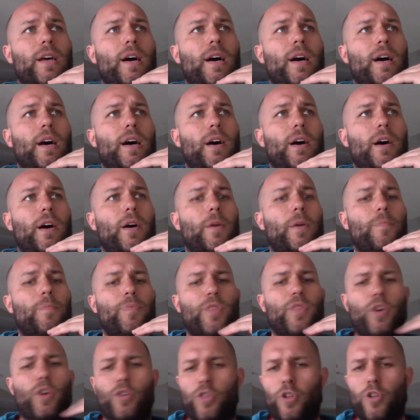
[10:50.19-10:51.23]

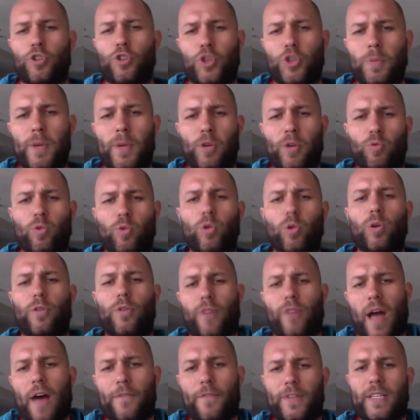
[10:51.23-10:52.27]
there should be a rule of
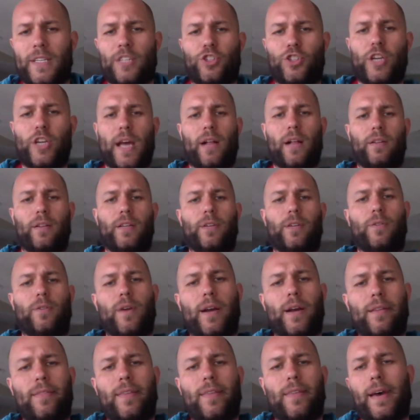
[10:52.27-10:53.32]
confidentiality,
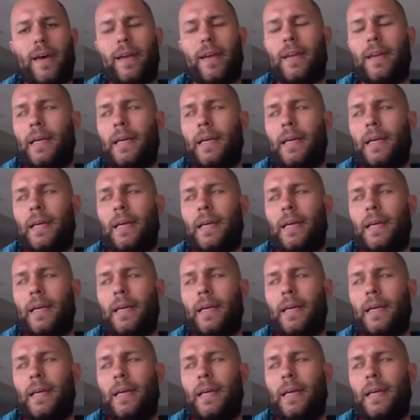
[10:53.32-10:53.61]
right? That,